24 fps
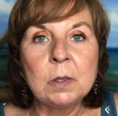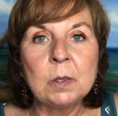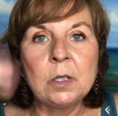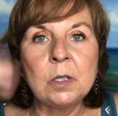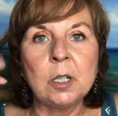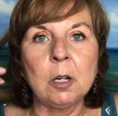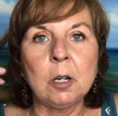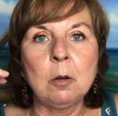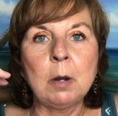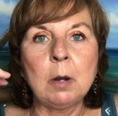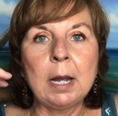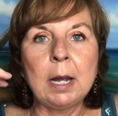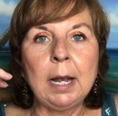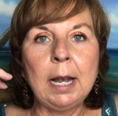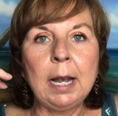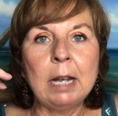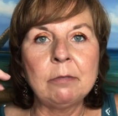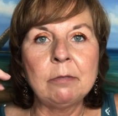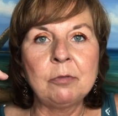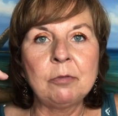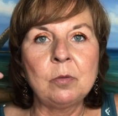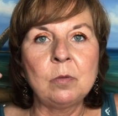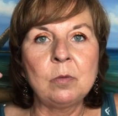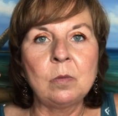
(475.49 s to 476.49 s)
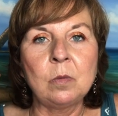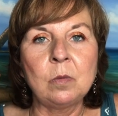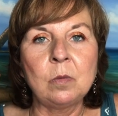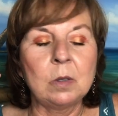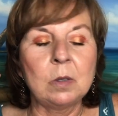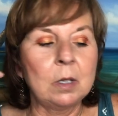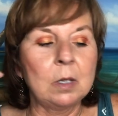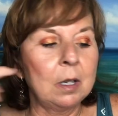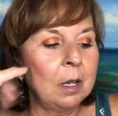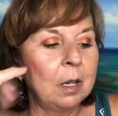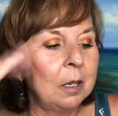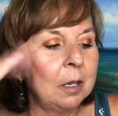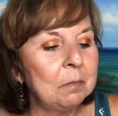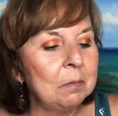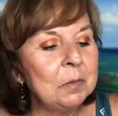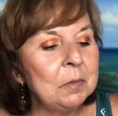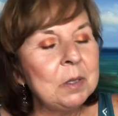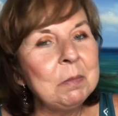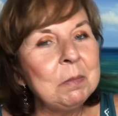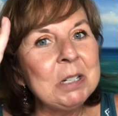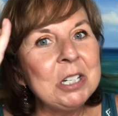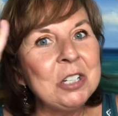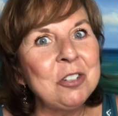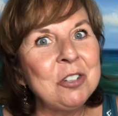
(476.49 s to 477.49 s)
So I have um,
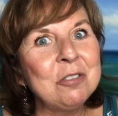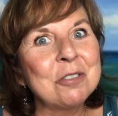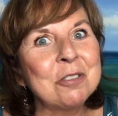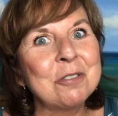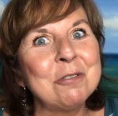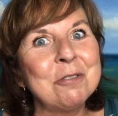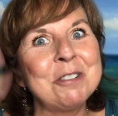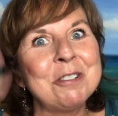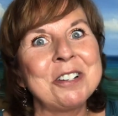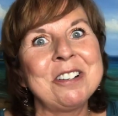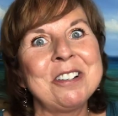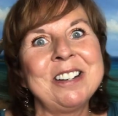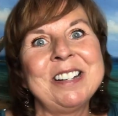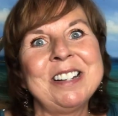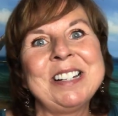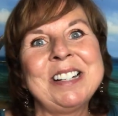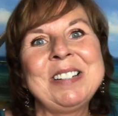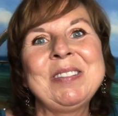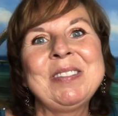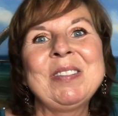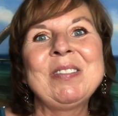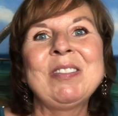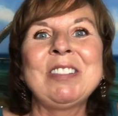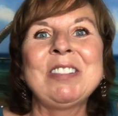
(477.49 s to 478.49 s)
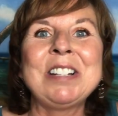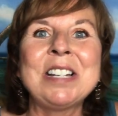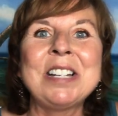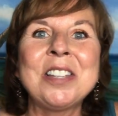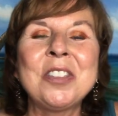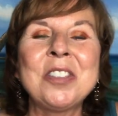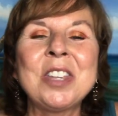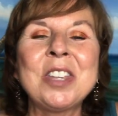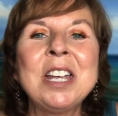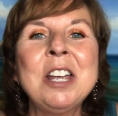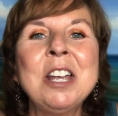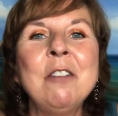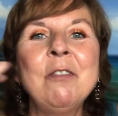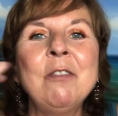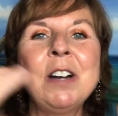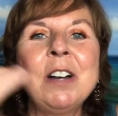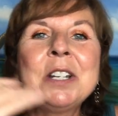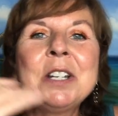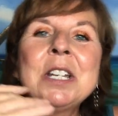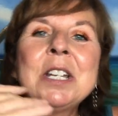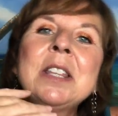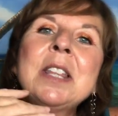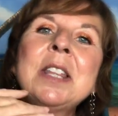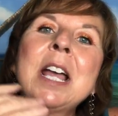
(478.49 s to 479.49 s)
some issues going on with
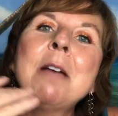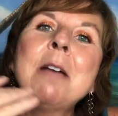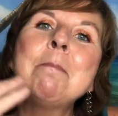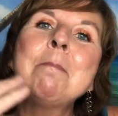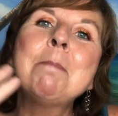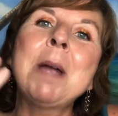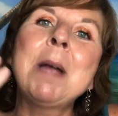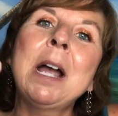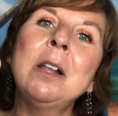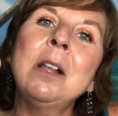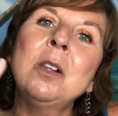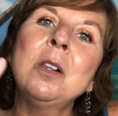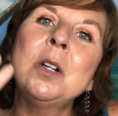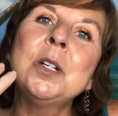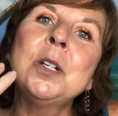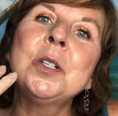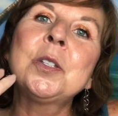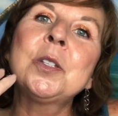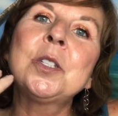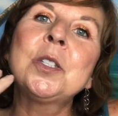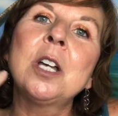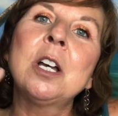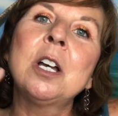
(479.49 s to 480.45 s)
finding that balance